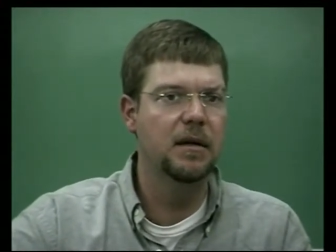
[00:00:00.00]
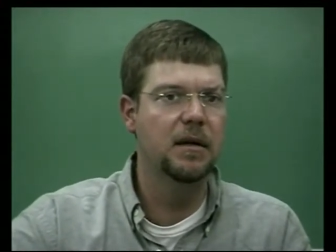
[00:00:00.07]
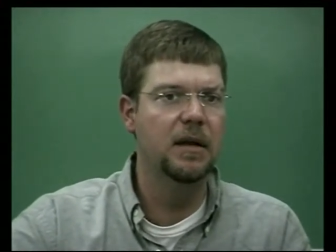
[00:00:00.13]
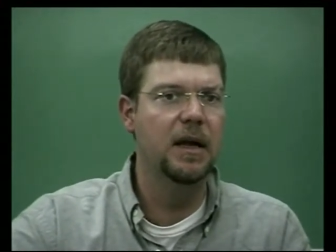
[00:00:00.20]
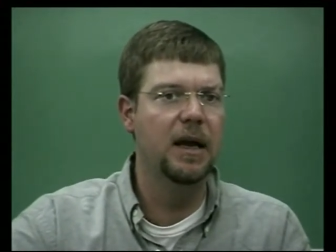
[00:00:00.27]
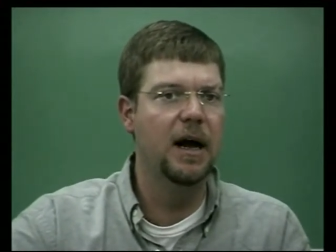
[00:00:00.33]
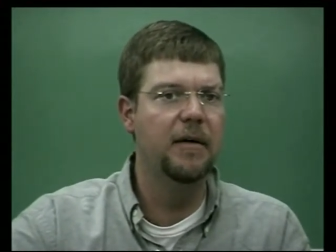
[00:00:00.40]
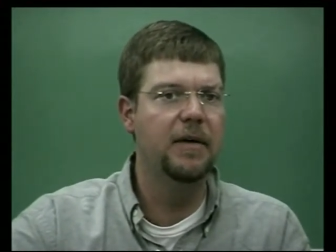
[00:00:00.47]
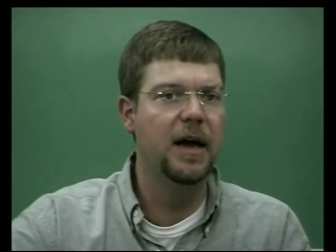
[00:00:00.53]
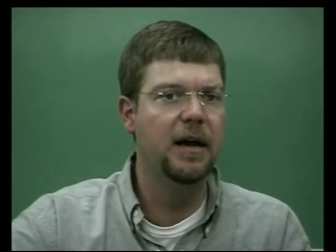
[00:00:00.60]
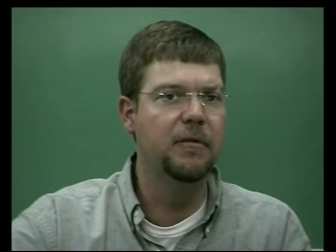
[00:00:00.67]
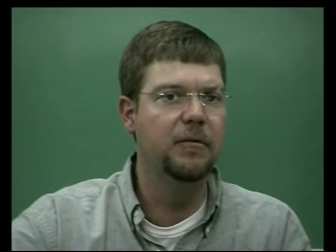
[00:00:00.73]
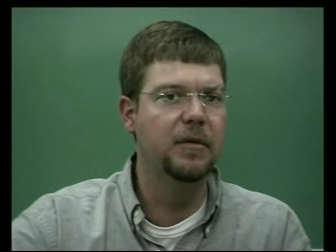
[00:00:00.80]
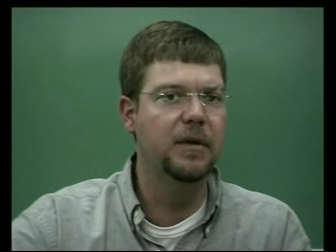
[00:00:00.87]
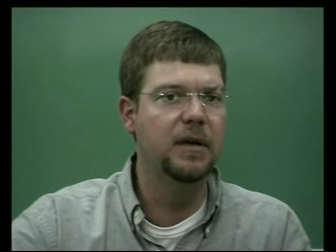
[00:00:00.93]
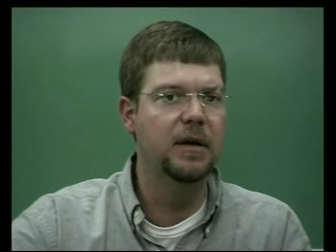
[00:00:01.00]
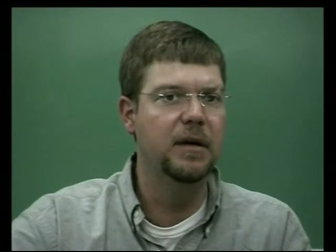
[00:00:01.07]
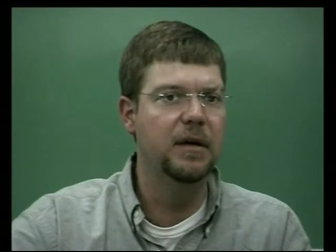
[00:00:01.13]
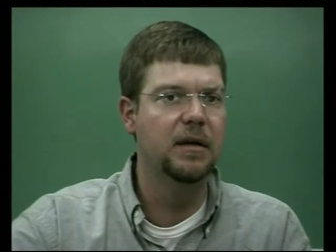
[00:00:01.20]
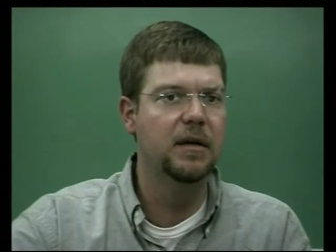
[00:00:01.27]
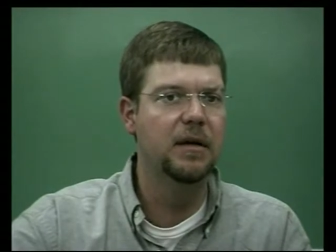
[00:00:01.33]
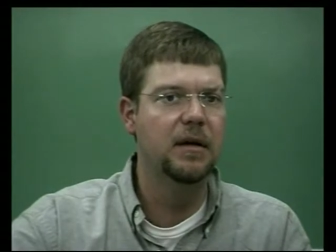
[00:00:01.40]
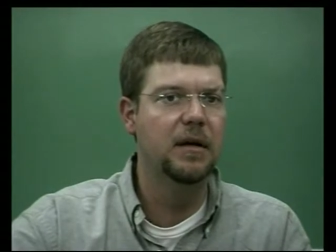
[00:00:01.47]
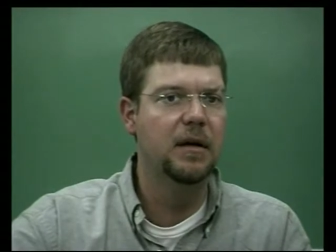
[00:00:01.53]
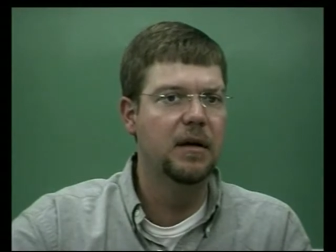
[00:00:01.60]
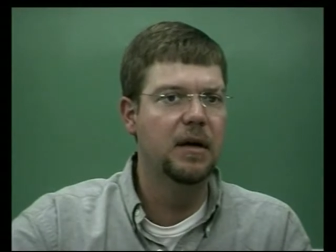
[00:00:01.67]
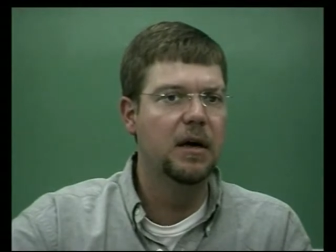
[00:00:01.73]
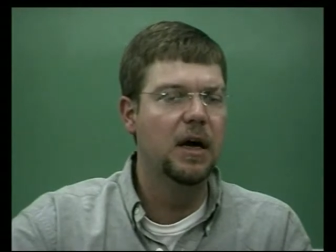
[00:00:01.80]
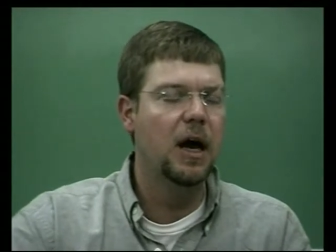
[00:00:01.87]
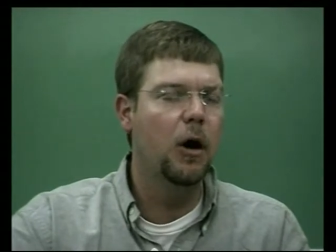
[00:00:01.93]
that I've had with the
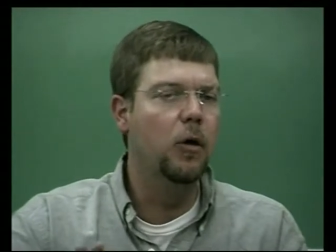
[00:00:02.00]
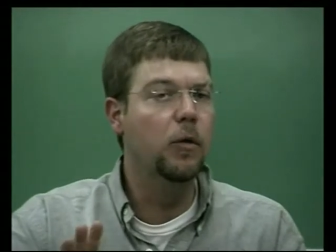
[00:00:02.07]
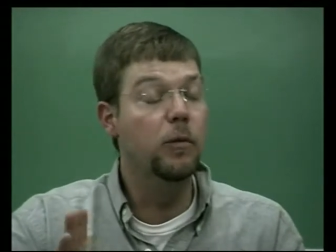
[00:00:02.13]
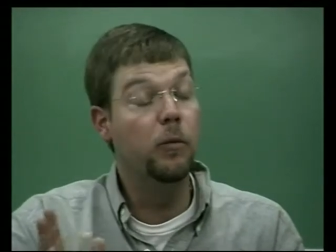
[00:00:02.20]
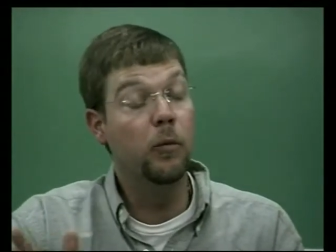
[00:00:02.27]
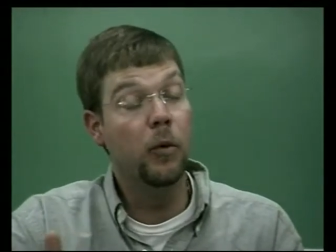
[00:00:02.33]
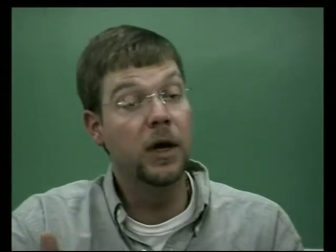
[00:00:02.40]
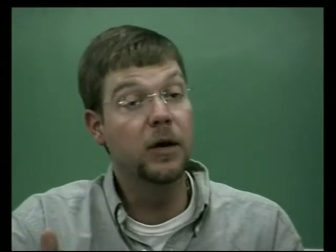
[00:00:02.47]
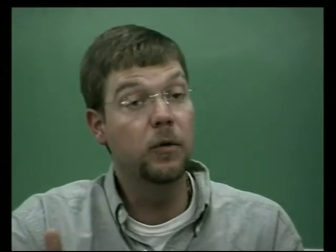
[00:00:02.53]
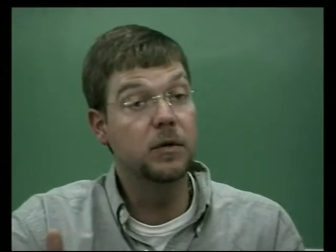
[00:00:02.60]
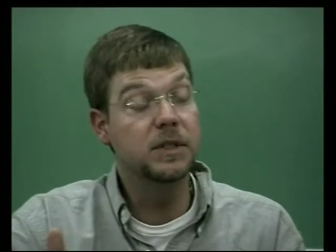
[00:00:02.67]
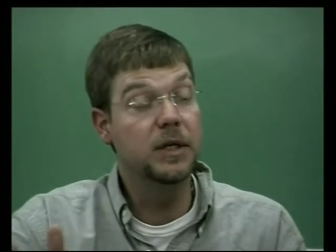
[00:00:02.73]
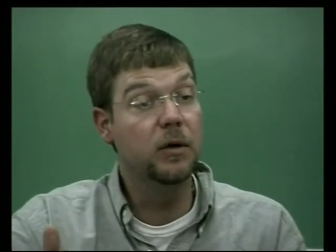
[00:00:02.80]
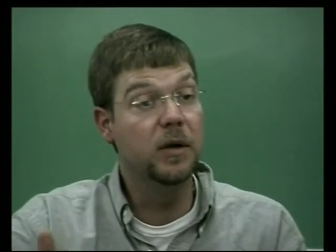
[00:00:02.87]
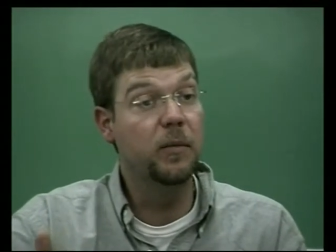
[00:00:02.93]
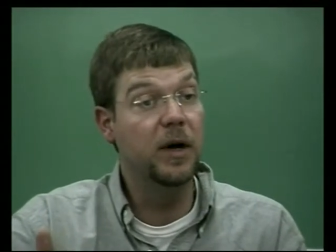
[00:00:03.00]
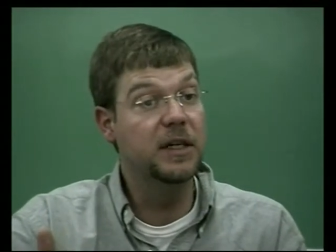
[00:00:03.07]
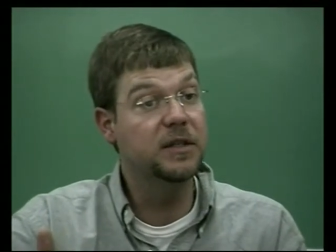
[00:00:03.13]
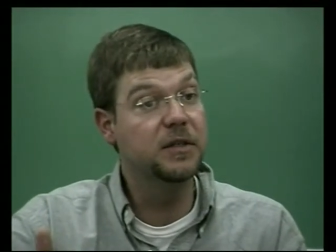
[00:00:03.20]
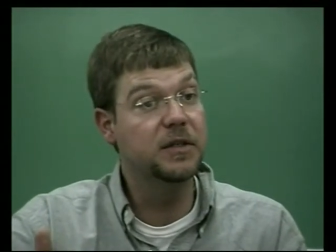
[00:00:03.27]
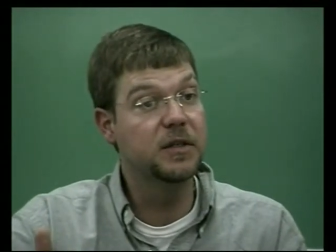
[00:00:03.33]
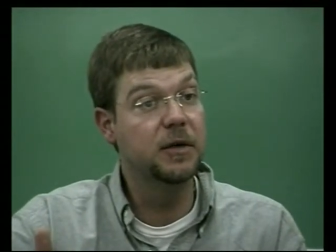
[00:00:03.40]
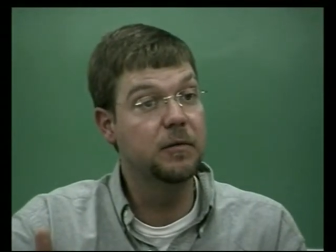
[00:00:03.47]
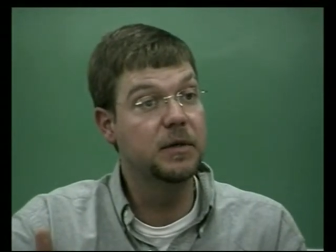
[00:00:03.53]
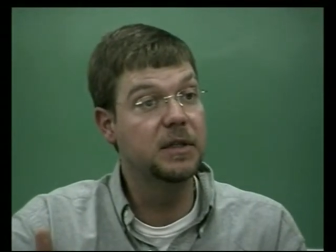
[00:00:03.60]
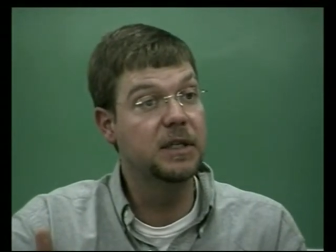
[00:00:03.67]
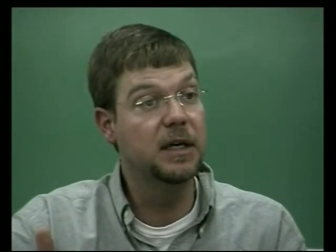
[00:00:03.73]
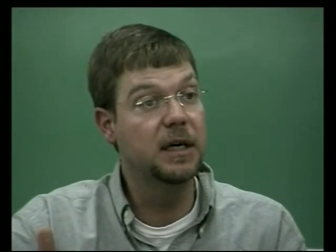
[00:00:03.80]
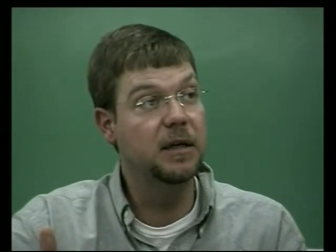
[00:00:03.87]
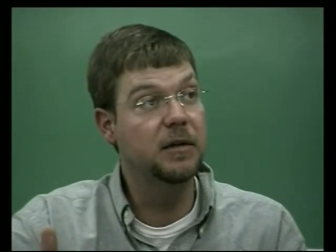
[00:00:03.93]
Oh, and Marine Corps is the only branch of the service
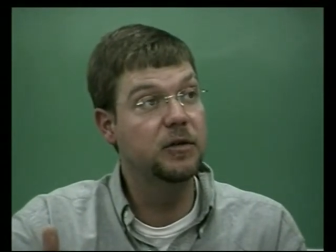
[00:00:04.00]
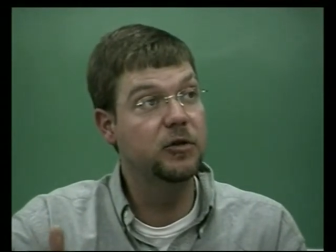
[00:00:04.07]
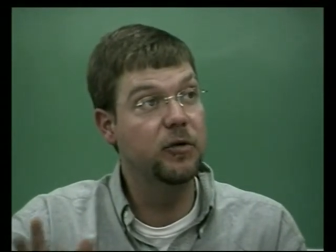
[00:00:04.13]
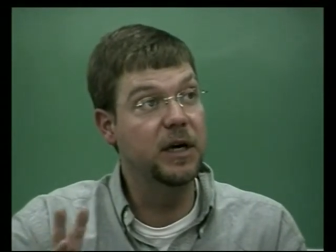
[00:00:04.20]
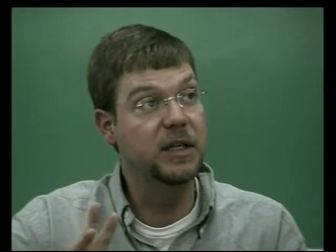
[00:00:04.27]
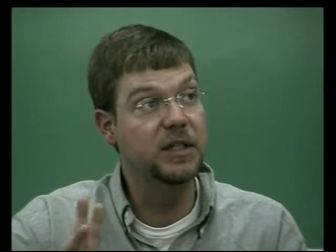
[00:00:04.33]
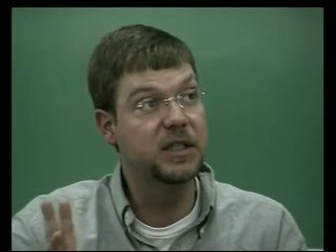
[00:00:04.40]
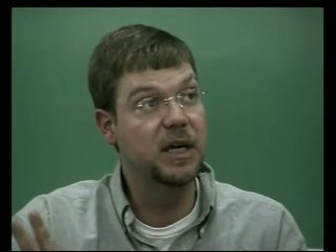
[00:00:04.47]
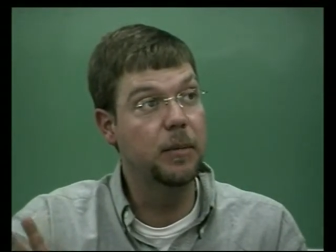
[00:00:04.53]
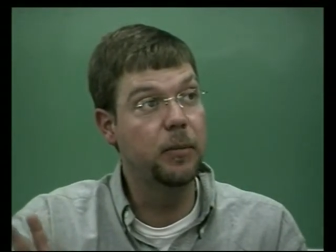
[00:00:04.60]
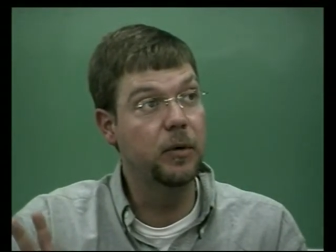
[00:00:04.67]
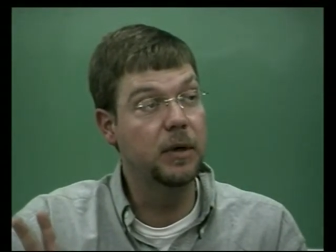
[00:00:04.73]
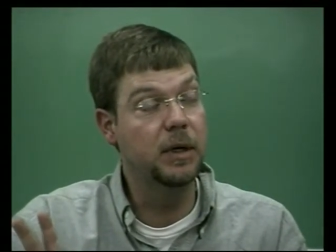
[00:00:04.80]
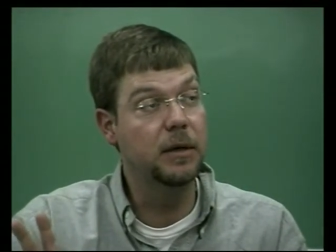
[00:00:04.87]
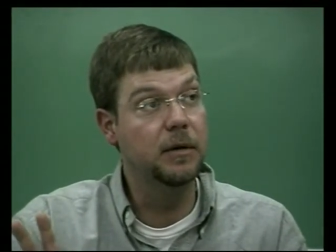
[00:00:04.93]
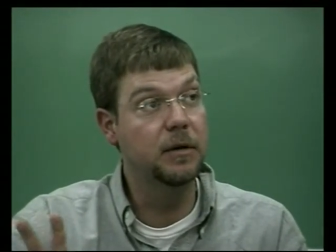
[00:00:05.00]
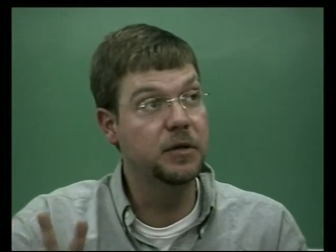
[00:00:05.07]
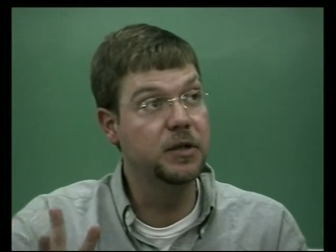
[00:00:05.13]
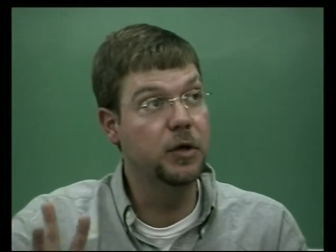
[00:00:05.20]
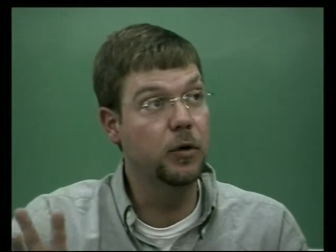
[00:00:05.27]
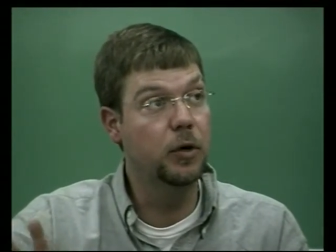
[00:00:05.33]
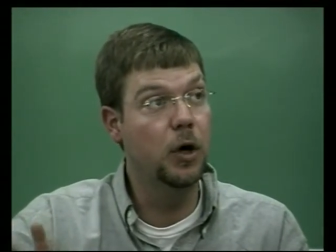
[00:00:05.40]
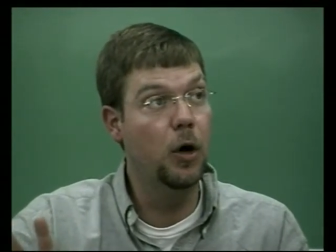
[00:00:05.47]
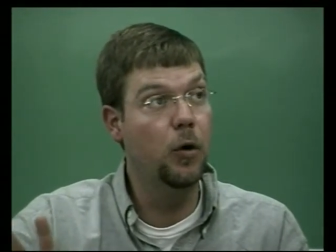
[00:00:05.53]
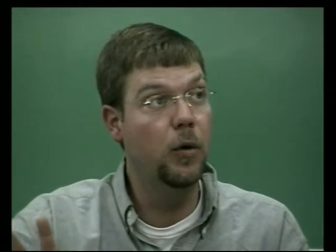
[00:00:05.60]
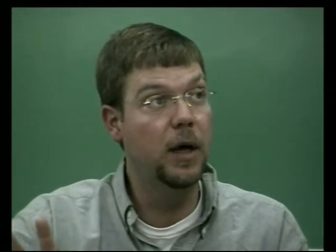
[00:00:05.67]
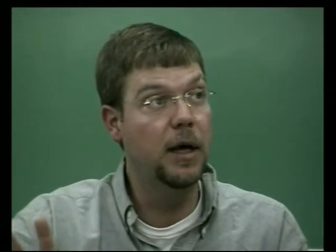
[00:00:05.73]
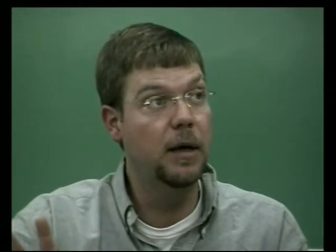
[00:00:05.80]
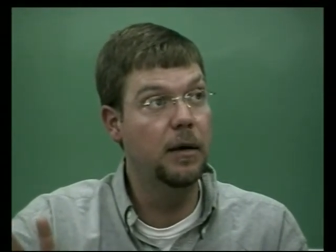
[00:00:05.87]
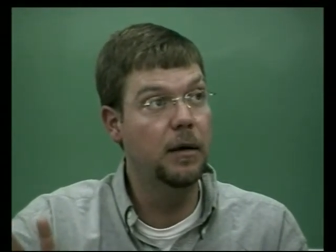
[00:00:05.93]
that trains separately. There's no
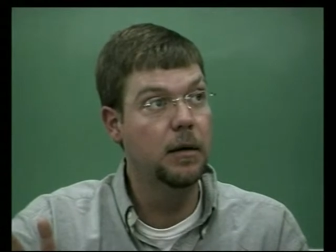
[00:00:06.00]
co-ed.